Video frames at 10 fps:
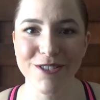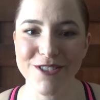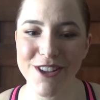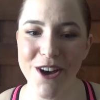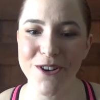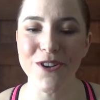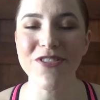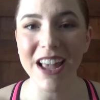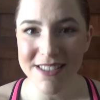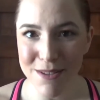So
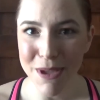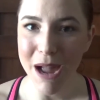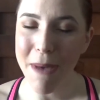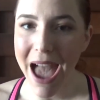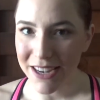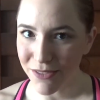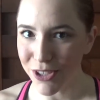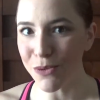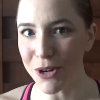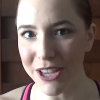that's something I'm
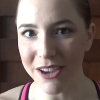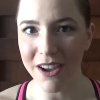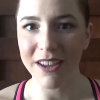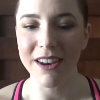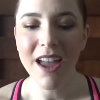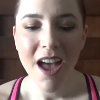actively working on.